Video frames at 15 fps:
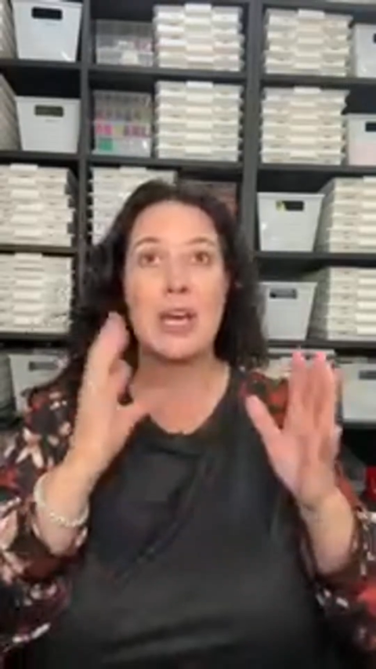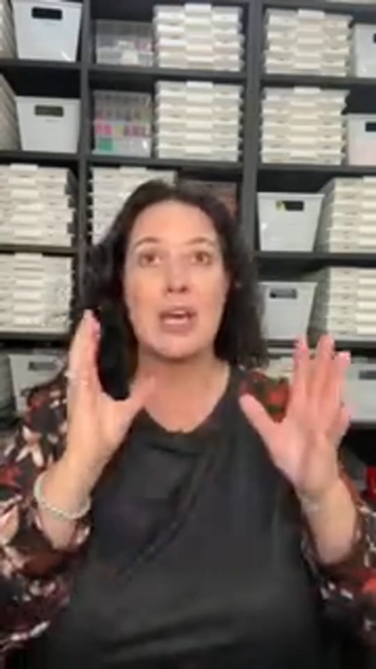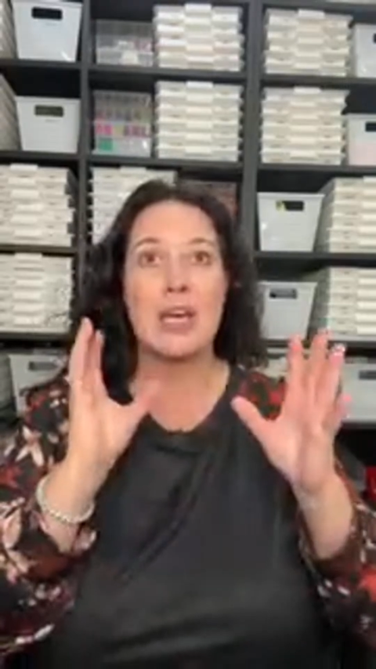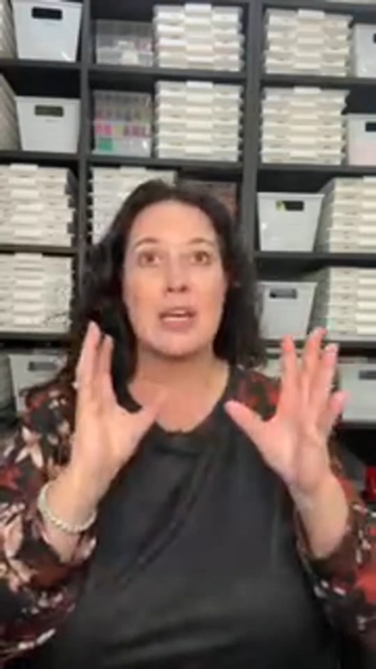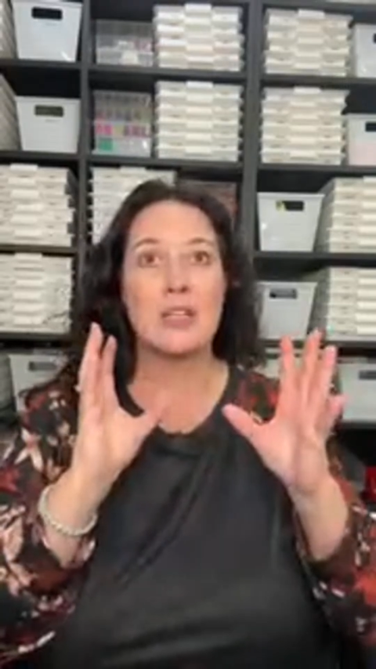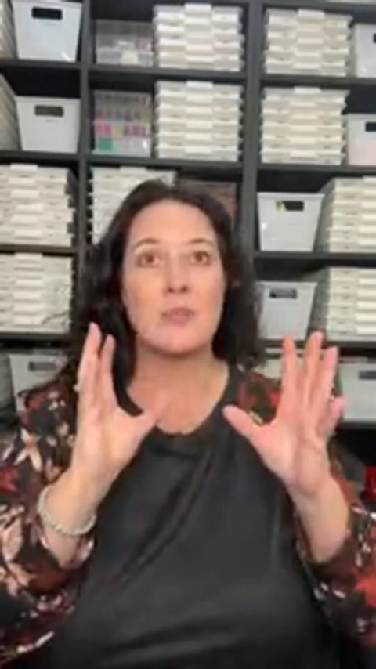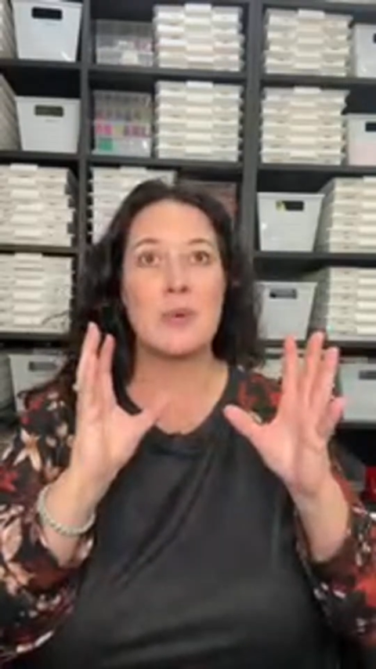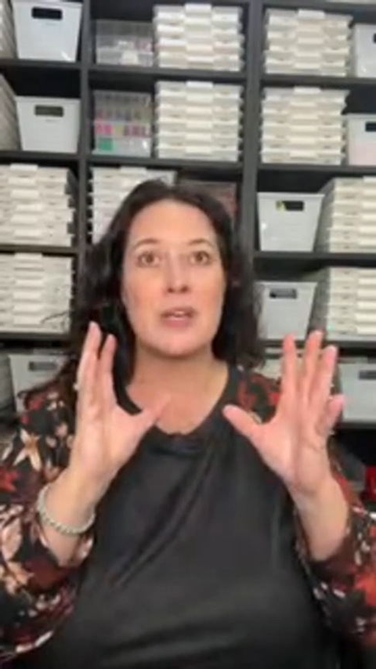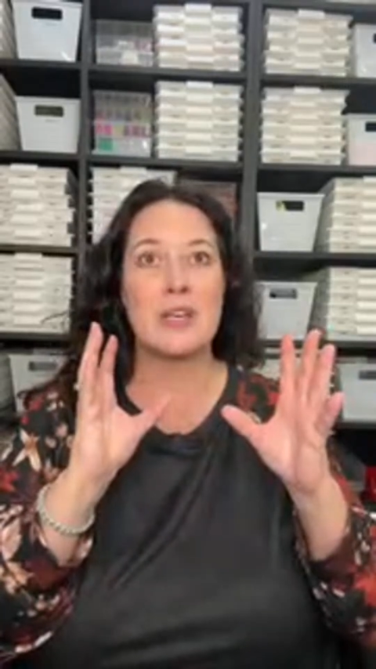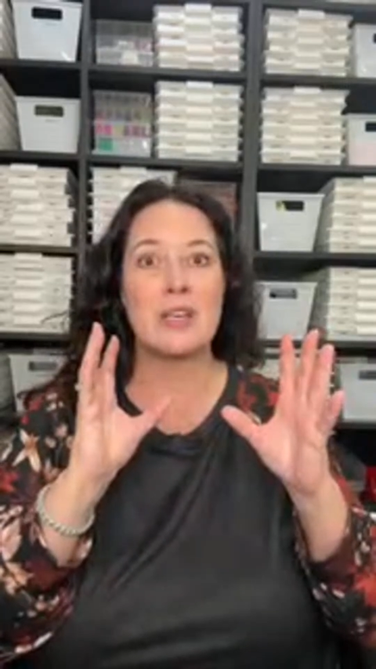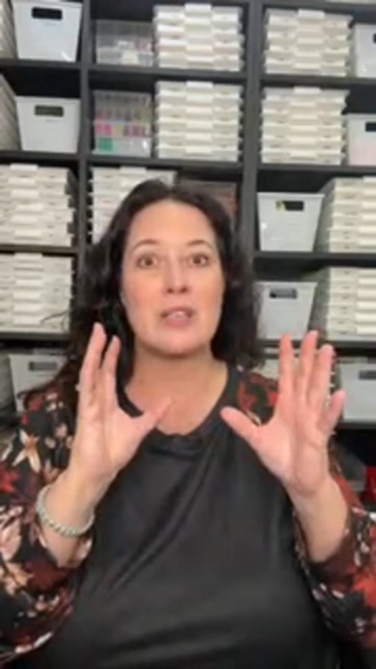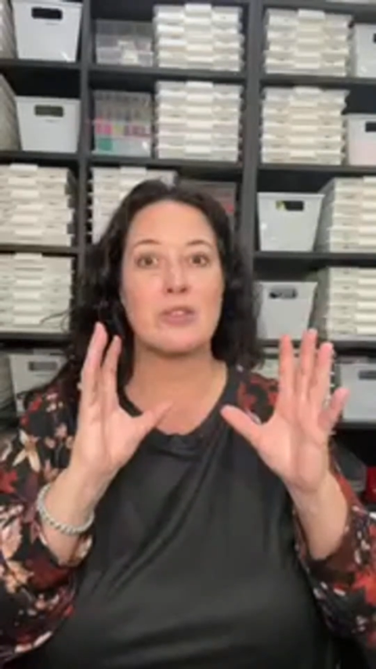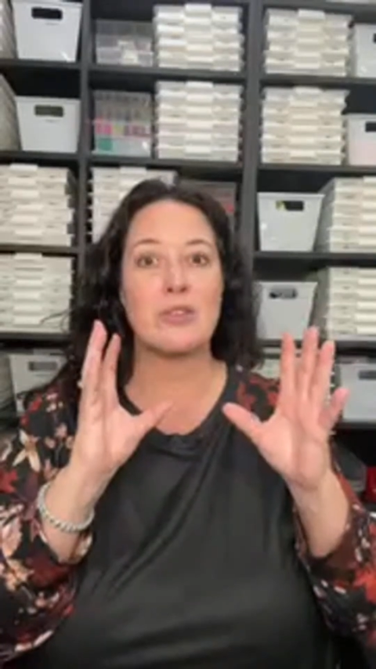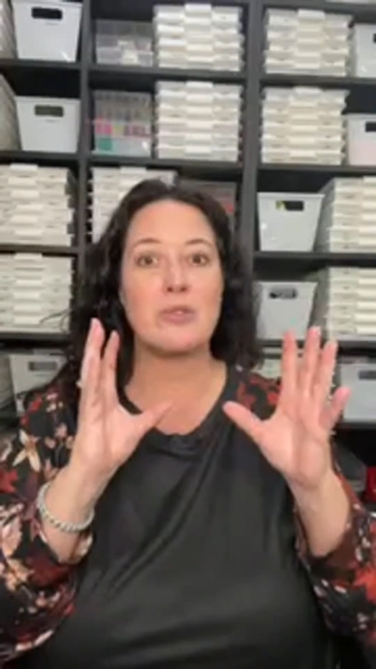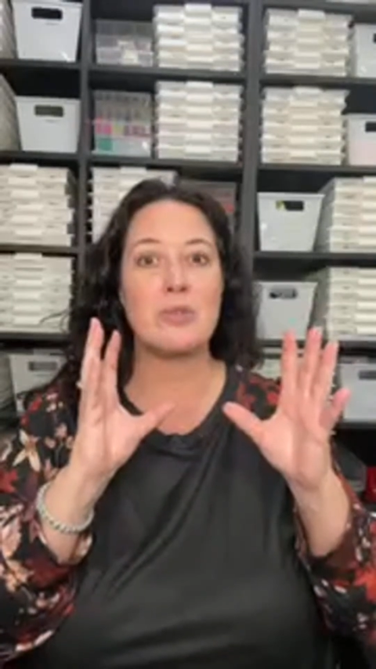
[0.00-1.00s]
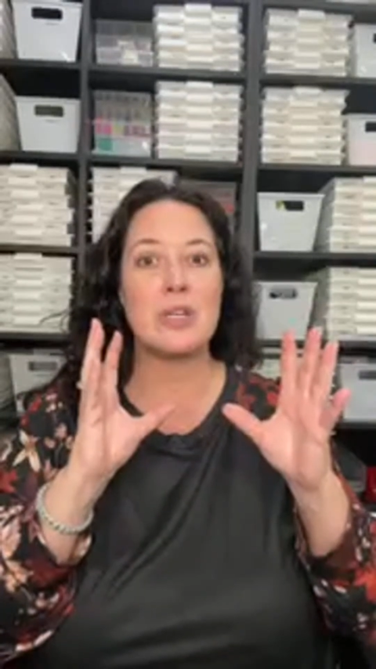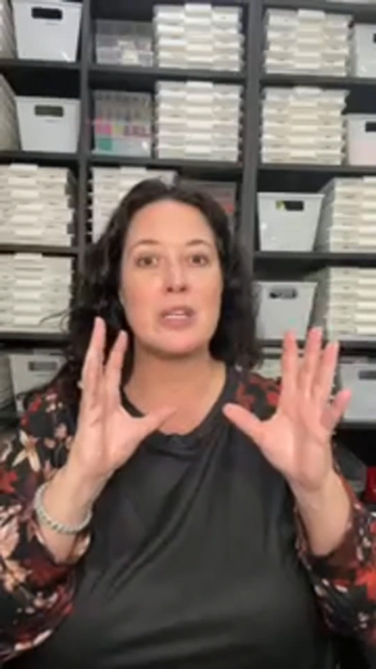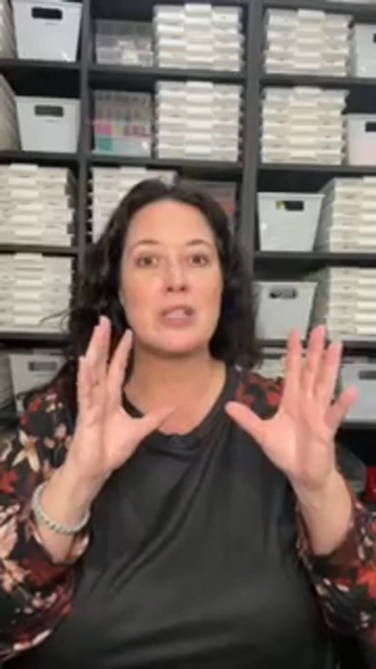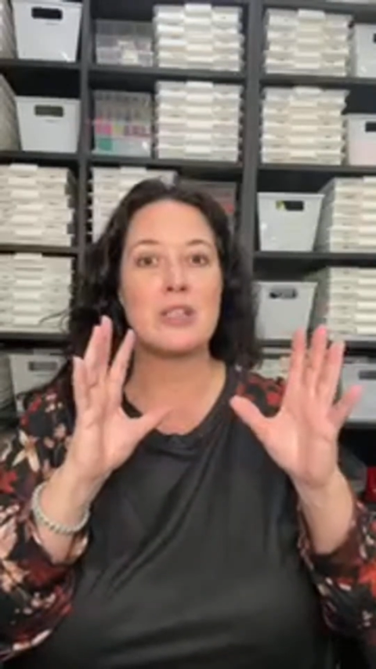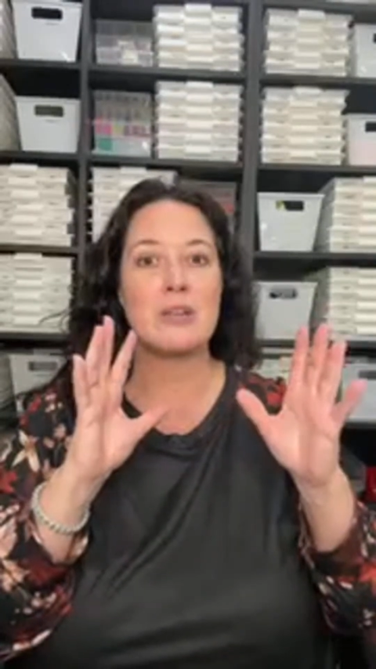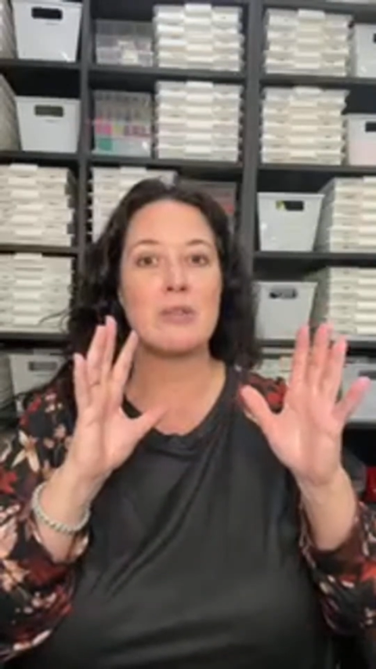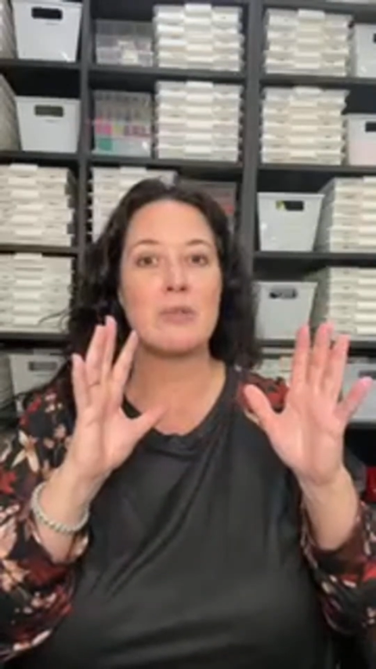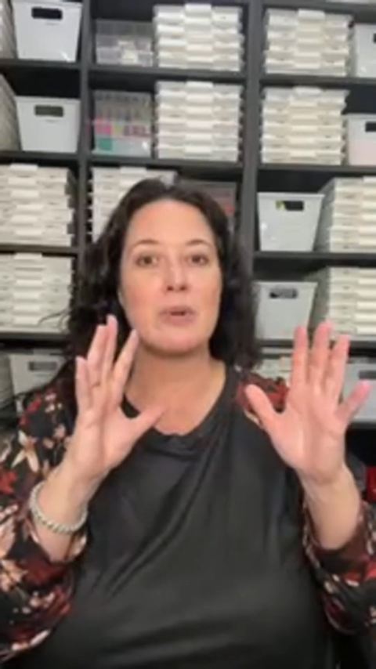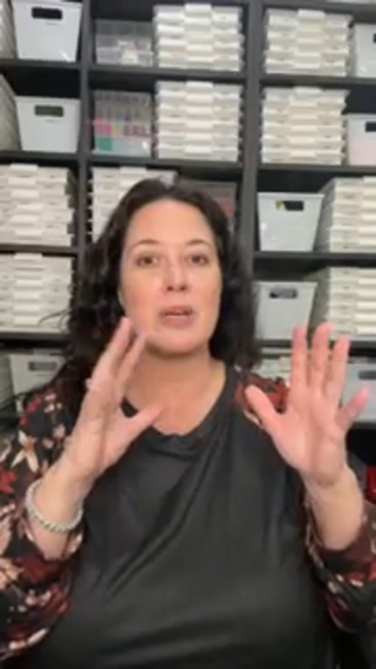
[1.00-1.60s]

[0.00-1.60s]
is because you need to